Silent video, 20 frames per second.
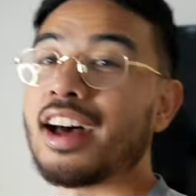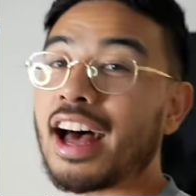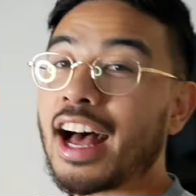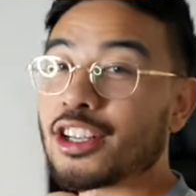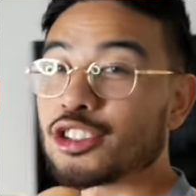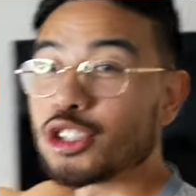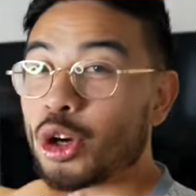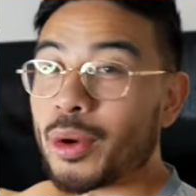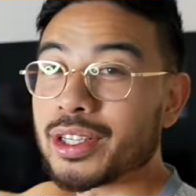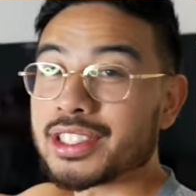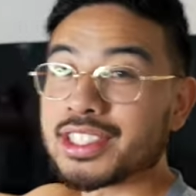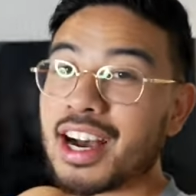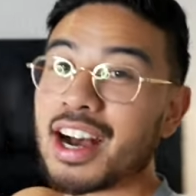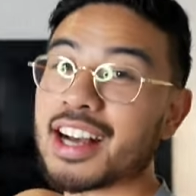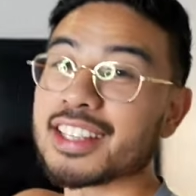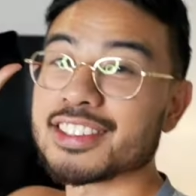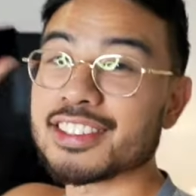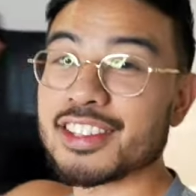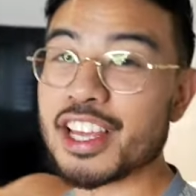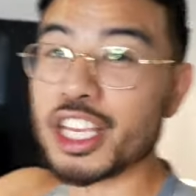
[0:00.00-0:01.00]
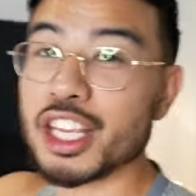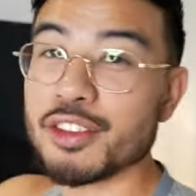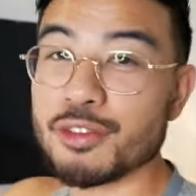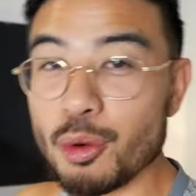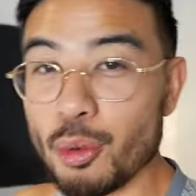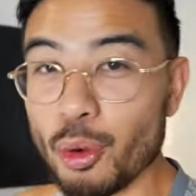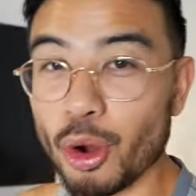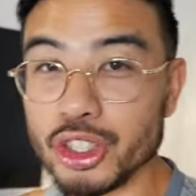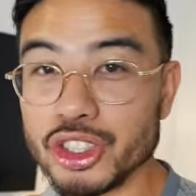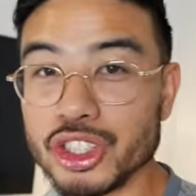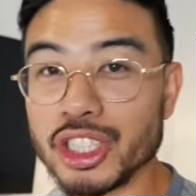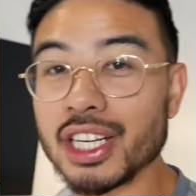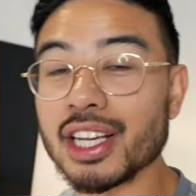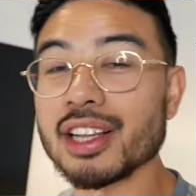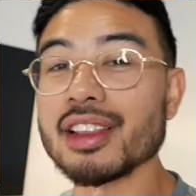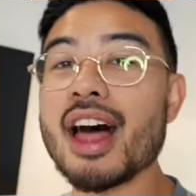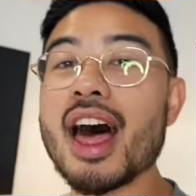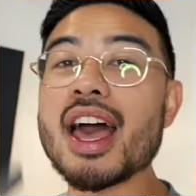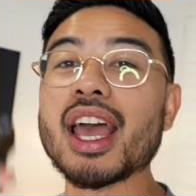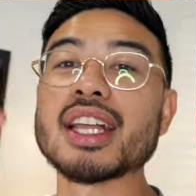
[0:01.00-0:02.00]
As always, guys, thank you for watching.
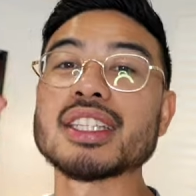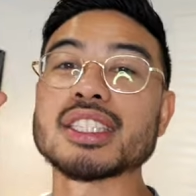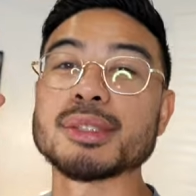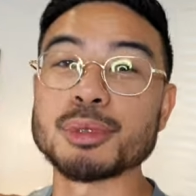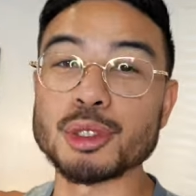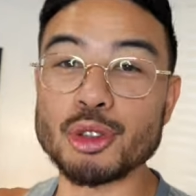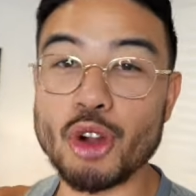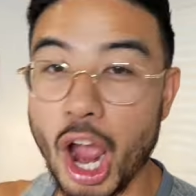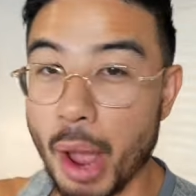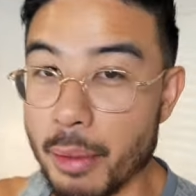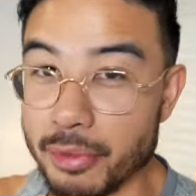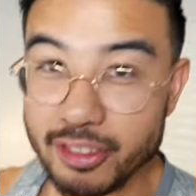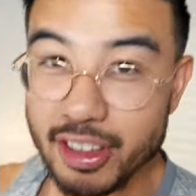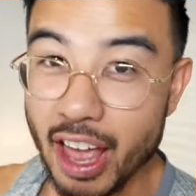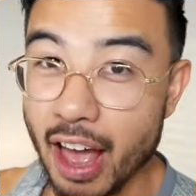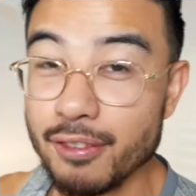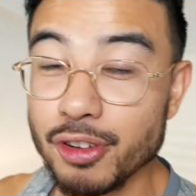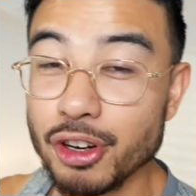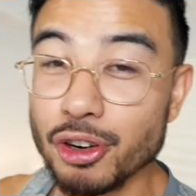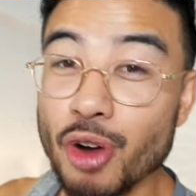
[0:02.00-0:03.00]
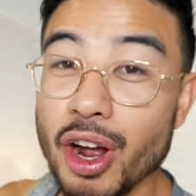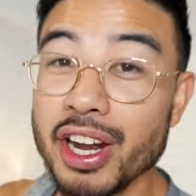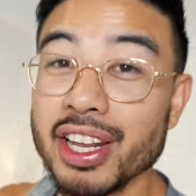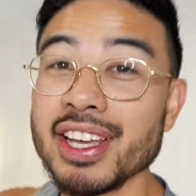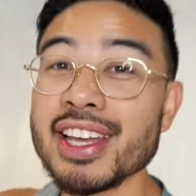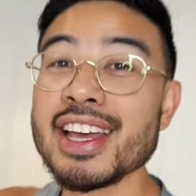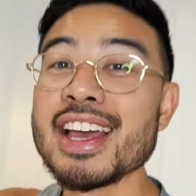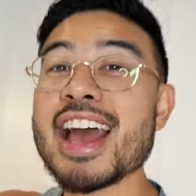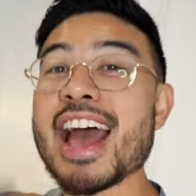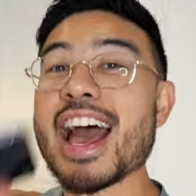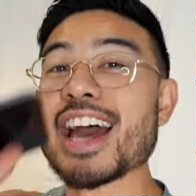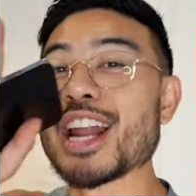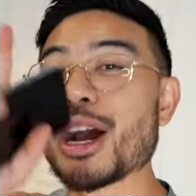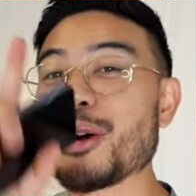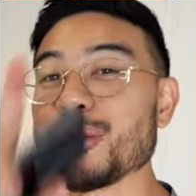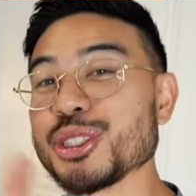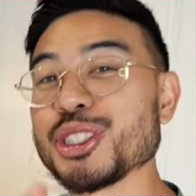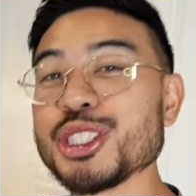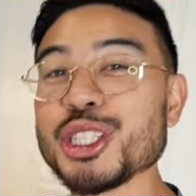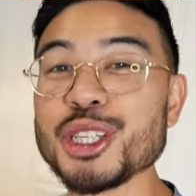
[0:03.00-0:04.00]
Like and subscribe if you haven't already, and I
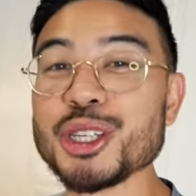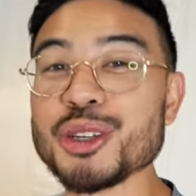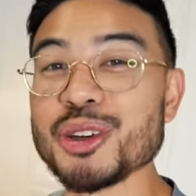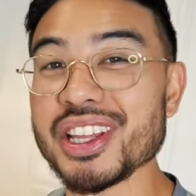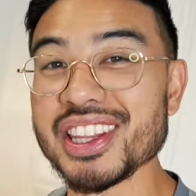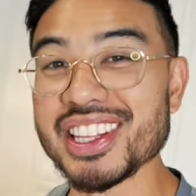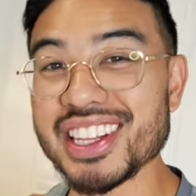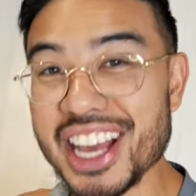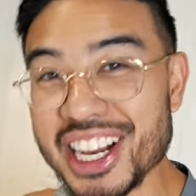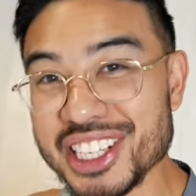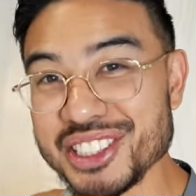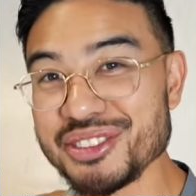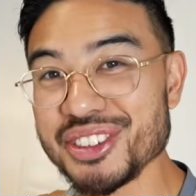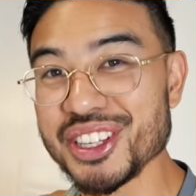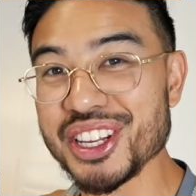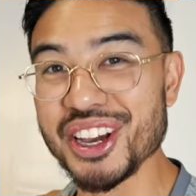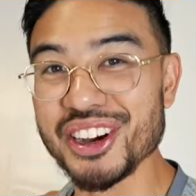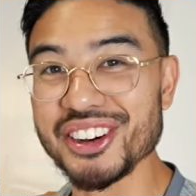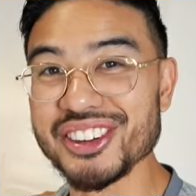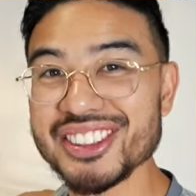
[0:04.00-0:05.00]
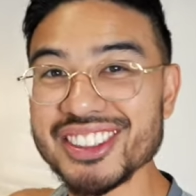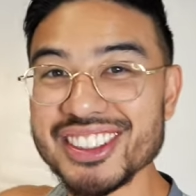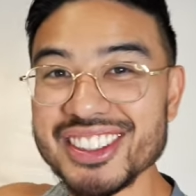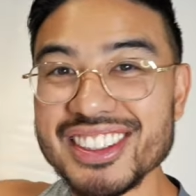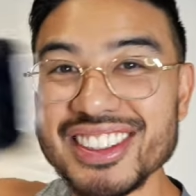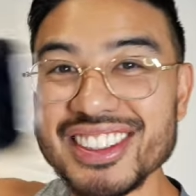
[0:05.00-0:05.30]
will see you in the next video.